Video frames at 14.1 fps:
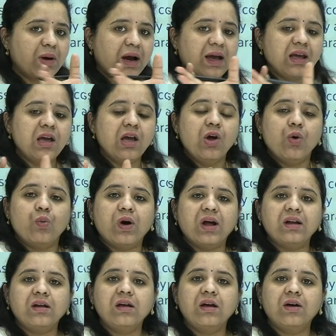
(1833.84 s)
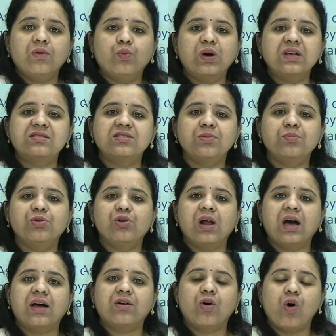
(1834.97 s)
by one
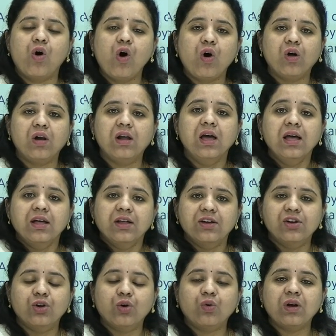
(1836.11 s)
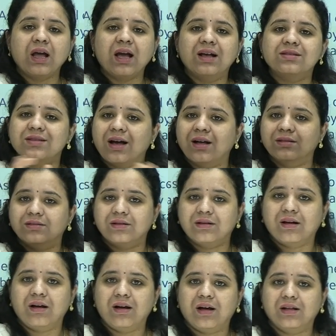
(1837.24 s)
vestibular hall known as
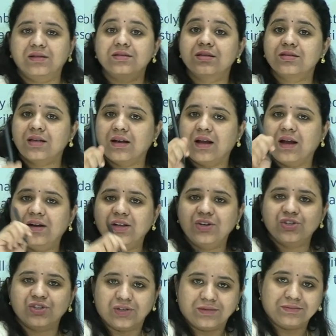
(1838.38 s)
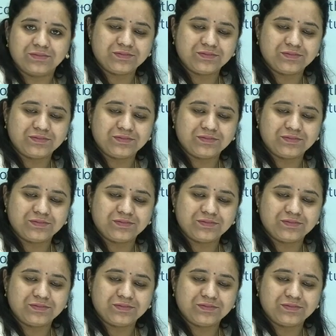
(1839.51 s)
Antarala. This is an addition.